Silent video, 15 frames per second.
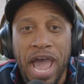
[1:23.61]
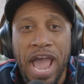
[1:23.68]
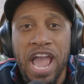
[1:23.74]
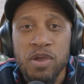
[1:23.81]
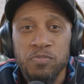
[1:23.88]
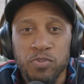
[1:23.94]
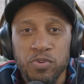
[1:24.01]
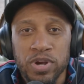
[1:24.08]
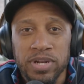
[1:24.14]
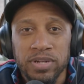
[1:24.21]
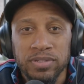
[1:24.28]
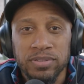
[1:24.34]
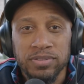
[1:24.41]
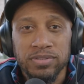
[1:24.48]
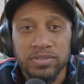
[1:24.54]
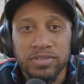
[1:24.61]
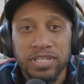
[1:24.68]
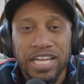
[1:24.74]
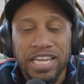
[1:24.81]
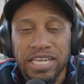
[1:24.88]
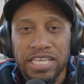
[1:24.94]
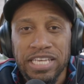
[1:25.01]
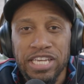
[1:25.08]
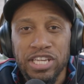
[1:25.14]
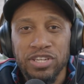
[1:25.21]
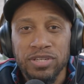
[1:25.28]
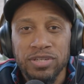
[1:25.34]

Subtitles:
Apron, clean,